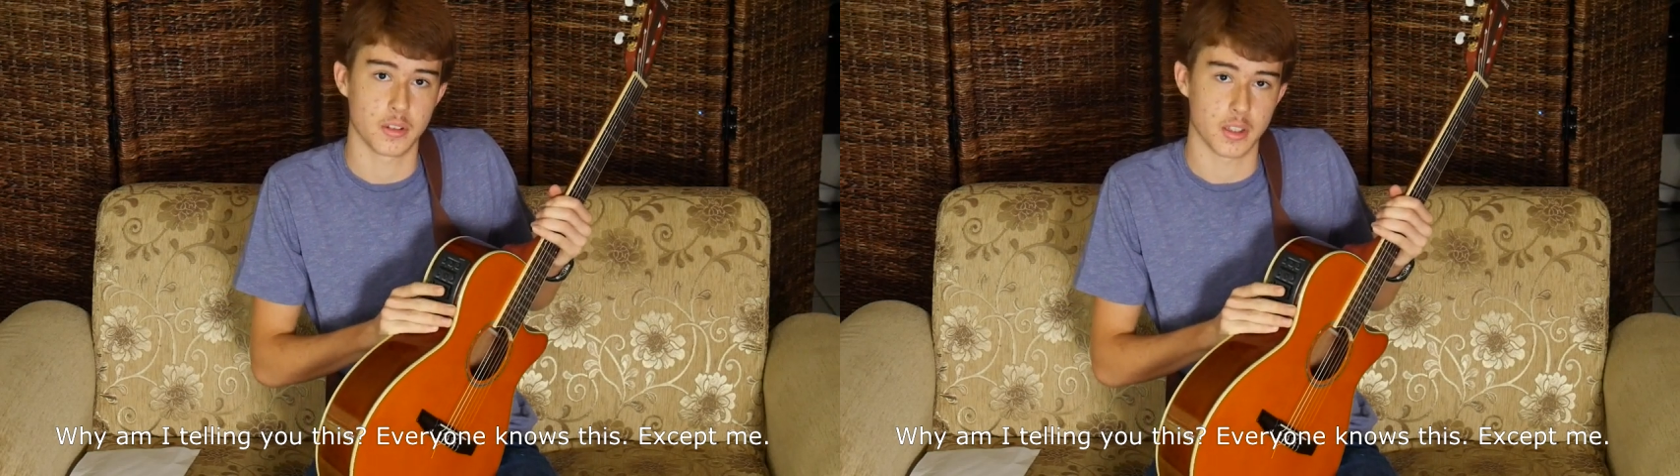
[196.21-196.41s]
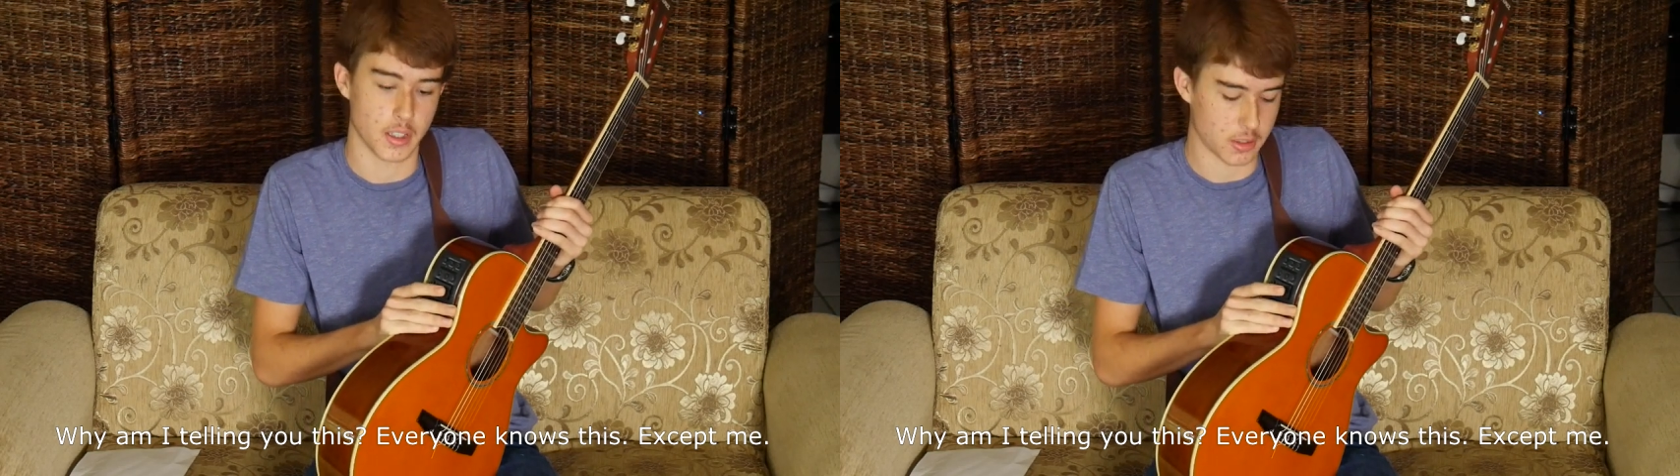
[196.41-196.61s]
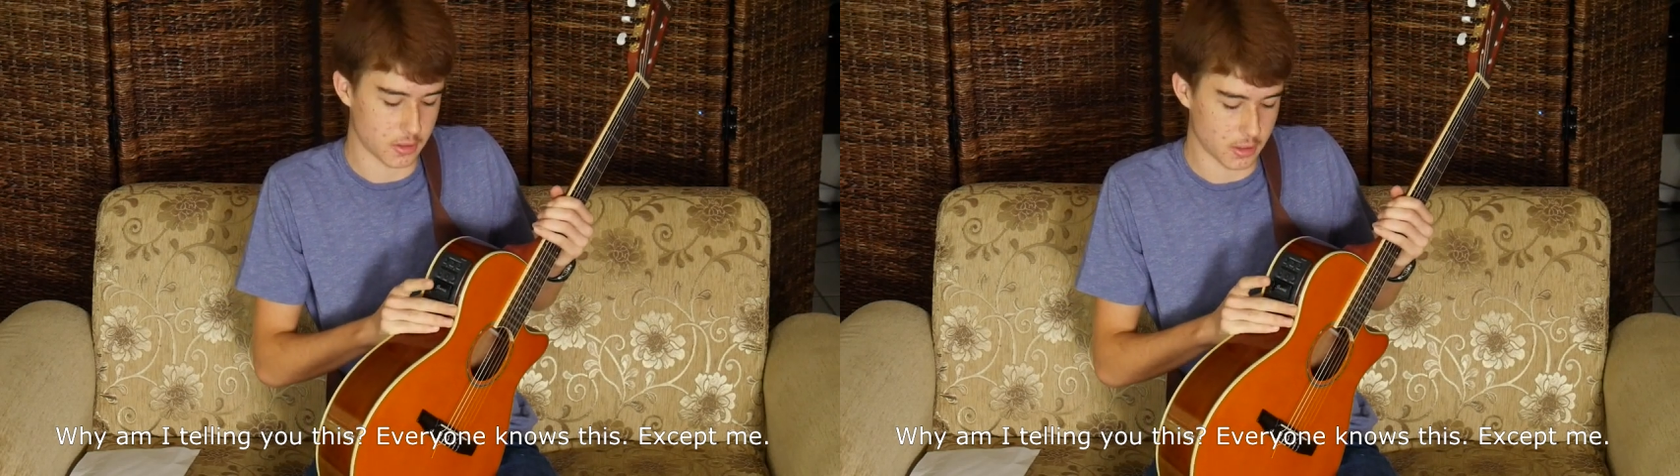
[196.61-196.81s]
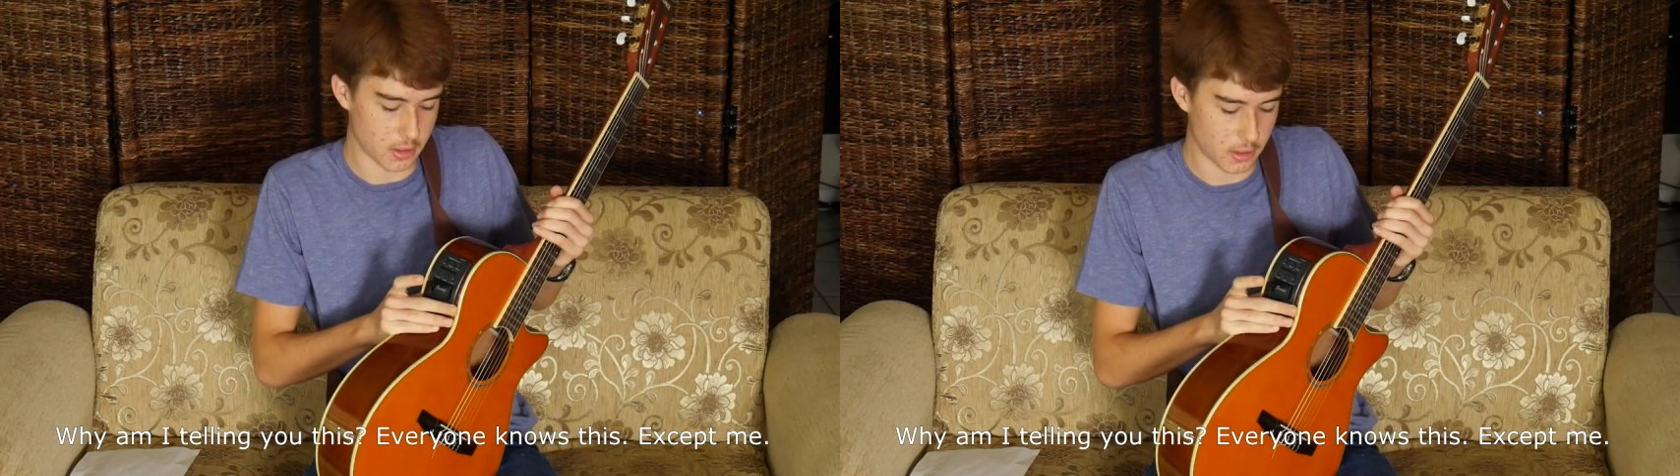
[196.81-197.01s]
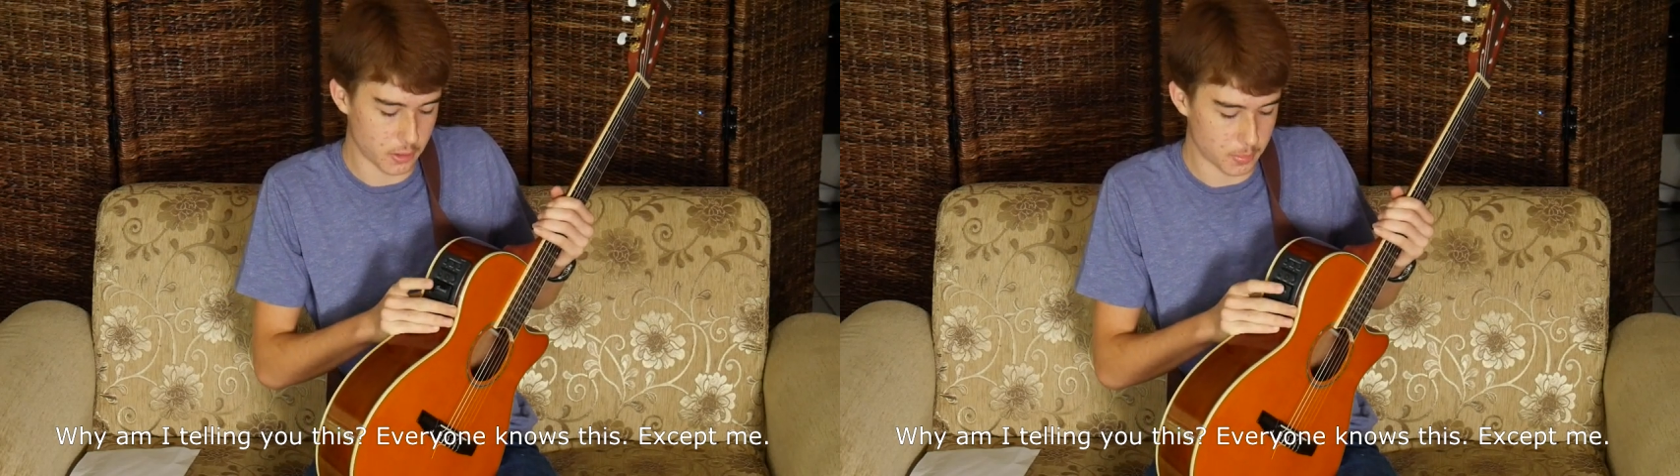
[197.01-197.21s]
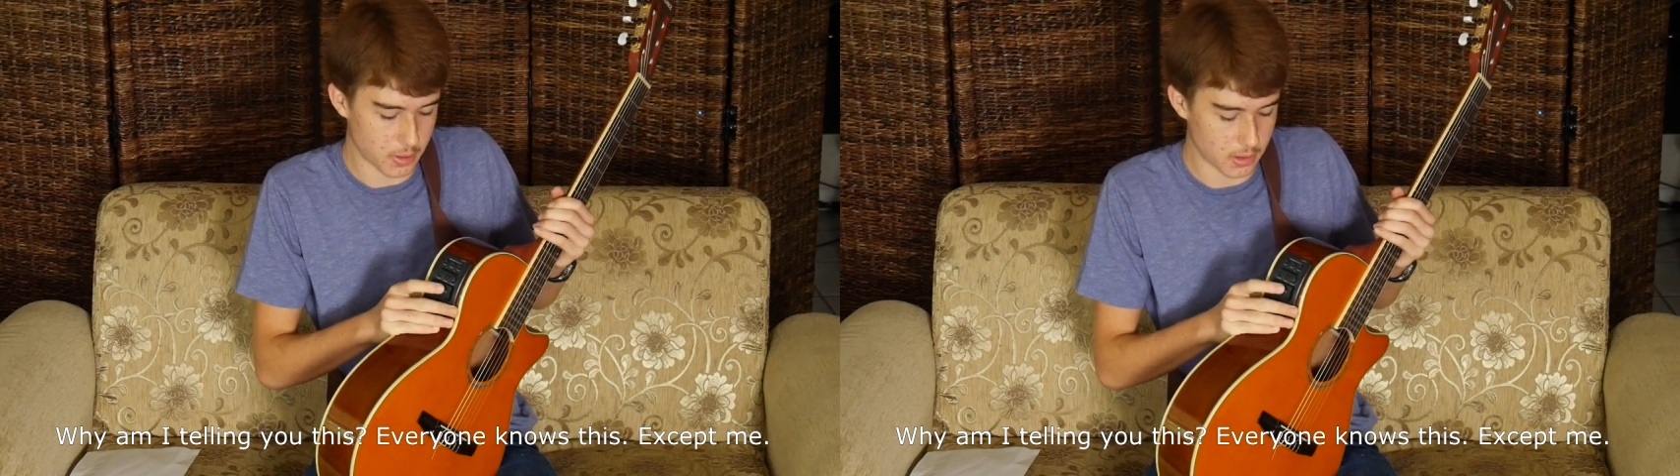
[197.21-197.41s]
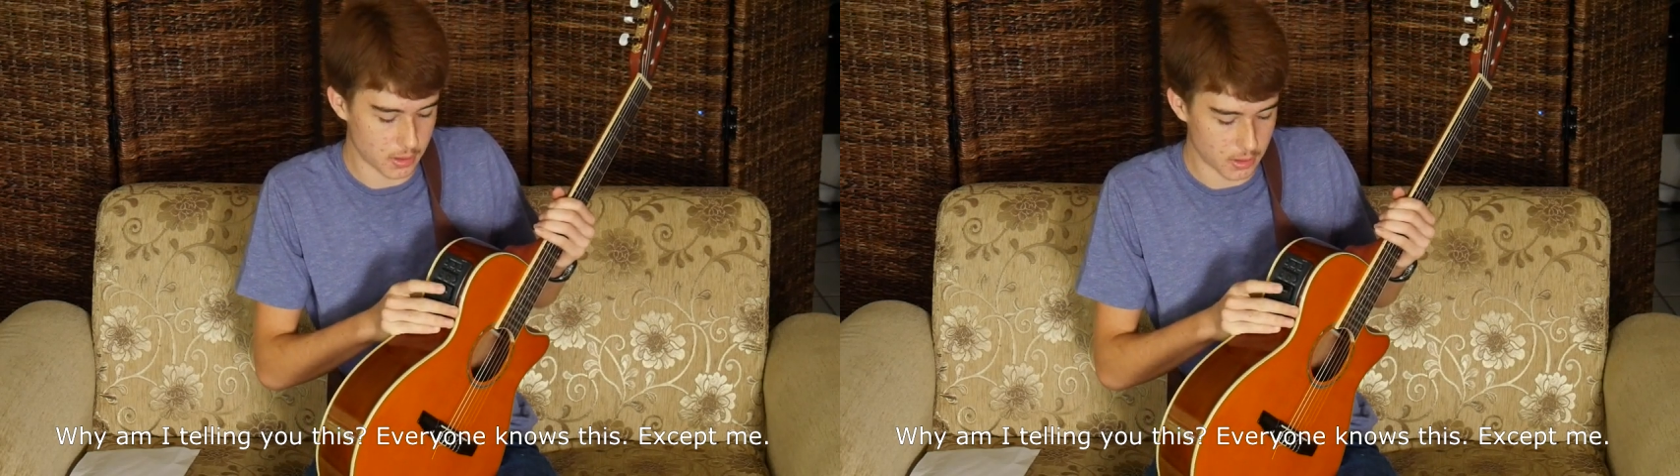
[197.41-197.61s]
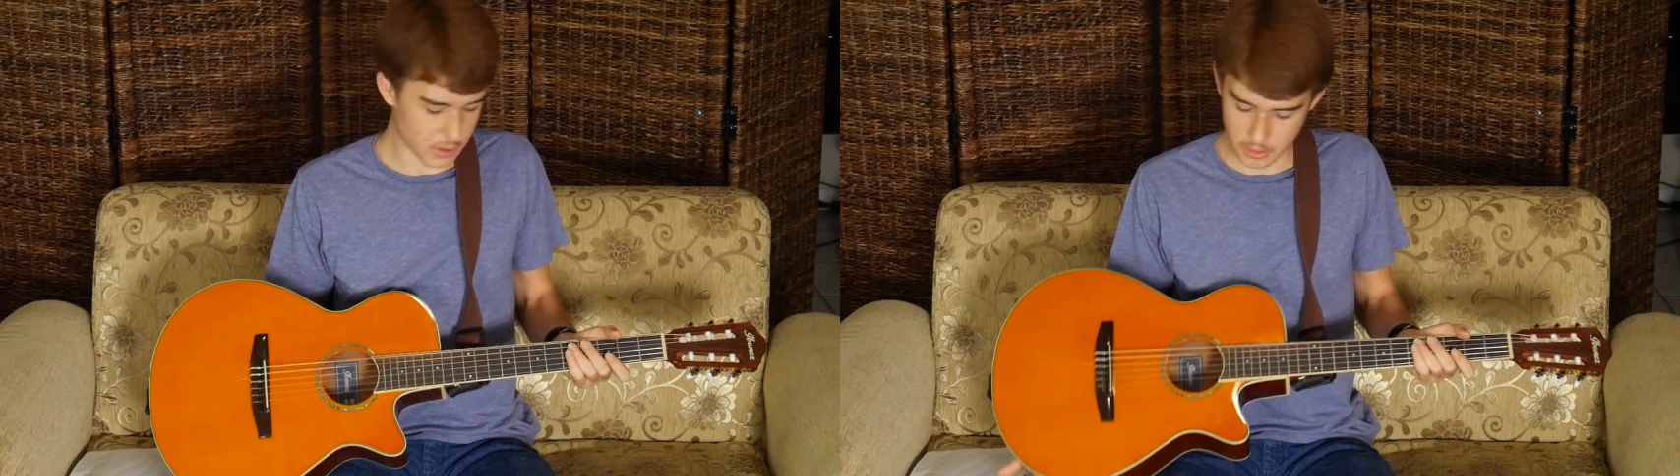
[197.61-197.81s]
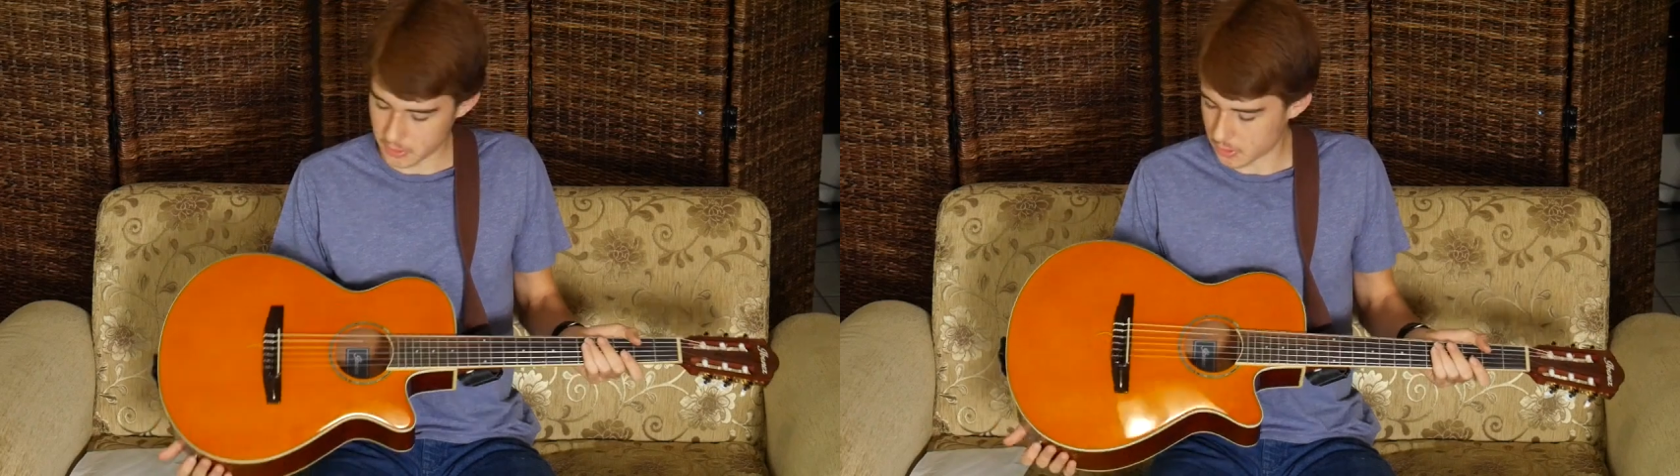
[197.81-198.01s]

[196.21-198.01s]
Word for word: electric guitars, but because